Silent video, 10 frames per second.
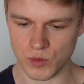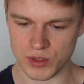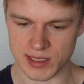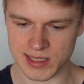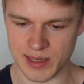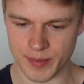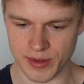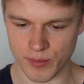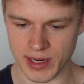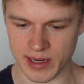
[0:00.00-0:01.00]
You just keep it
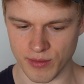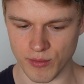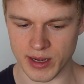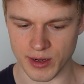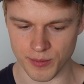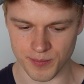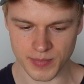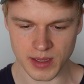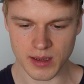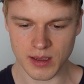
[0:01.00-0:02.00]
the way it is right here.
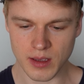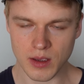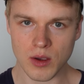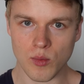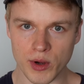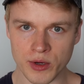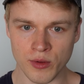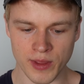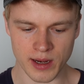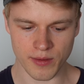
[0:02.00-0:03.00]
What you
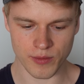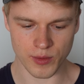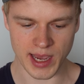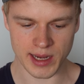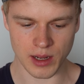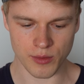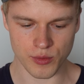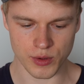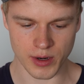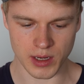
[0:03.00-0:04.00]
do then is you head down
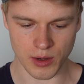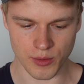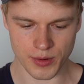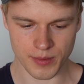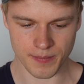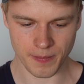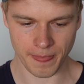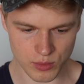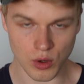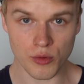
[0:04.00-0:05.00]
to your account,
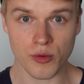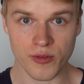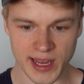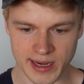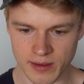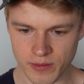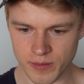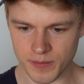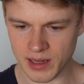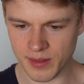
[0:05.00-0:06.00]
you go to
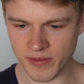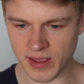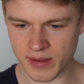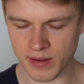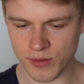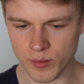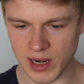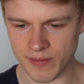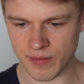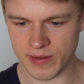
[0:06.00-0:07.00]
settings, and in the settings you will
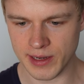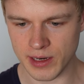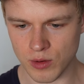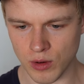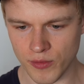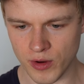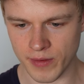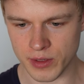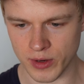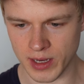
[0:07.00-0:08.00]
have a field here called
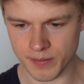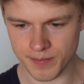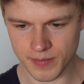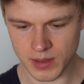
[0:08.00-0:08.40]
server URL.